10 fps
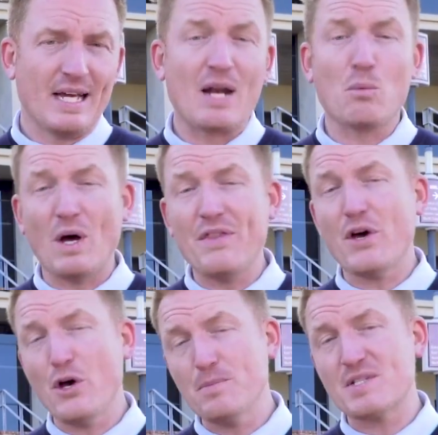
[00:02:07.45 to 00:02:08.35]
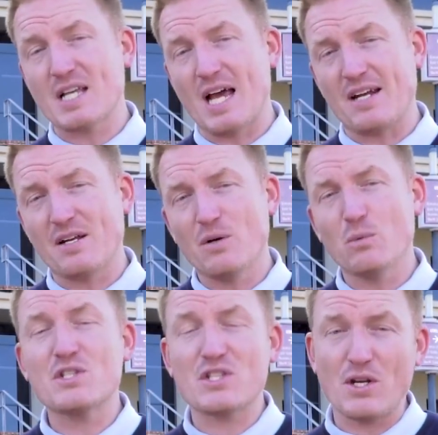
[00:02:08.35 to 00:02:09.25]
and one the home side
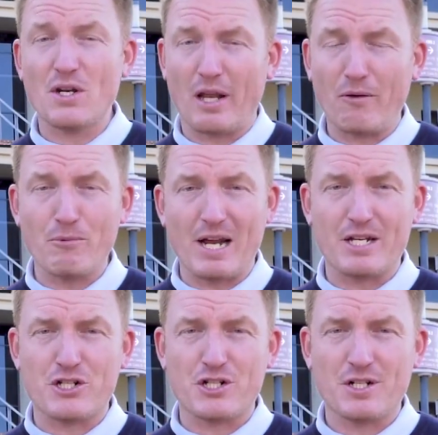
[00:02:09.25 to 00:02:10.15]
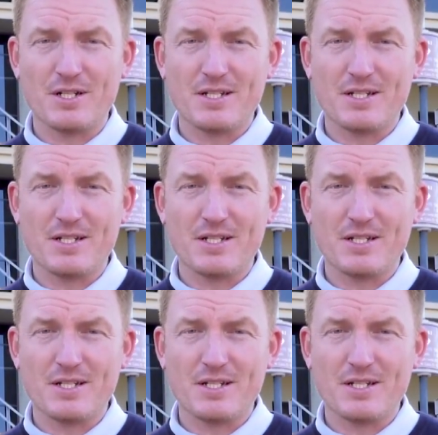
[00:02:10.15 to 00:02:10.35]
will certainly relish.